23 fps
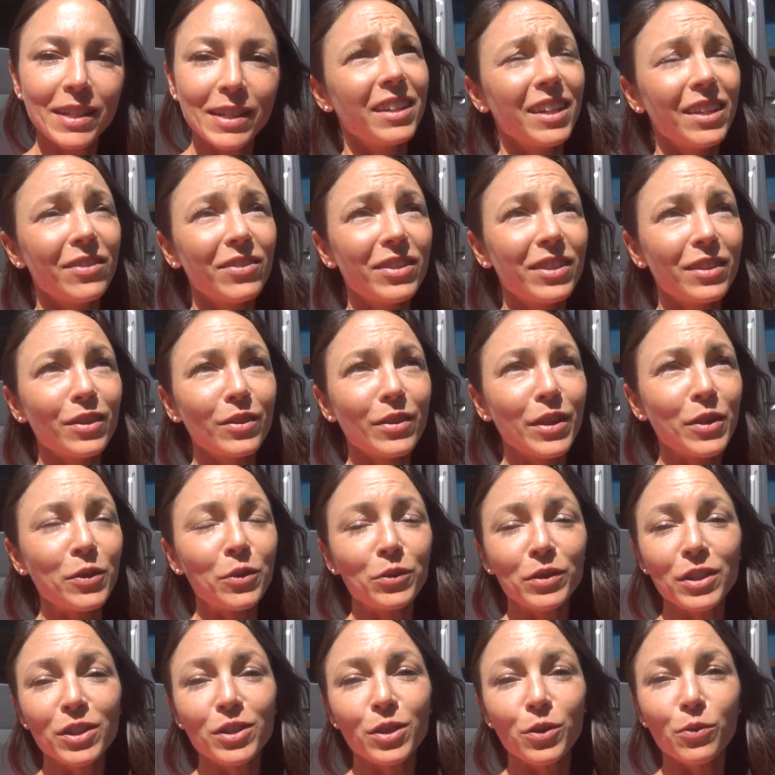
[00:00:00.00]
Even though they
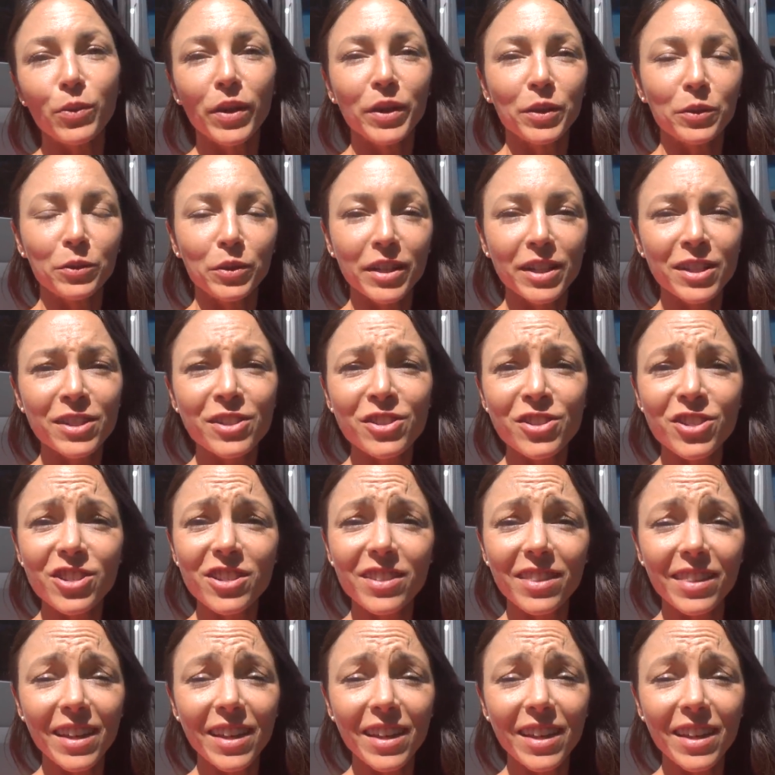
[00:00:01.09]
only took one orange,